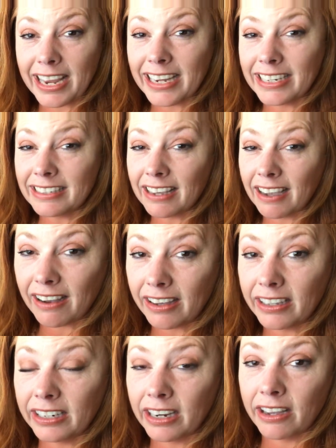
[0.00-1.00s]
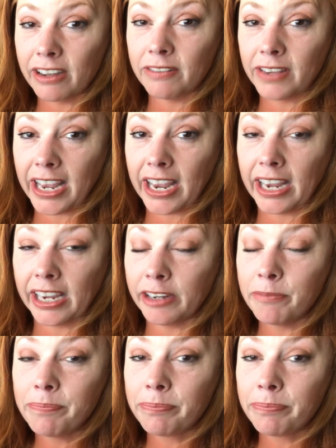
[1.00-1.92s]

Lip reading: a ton of hay,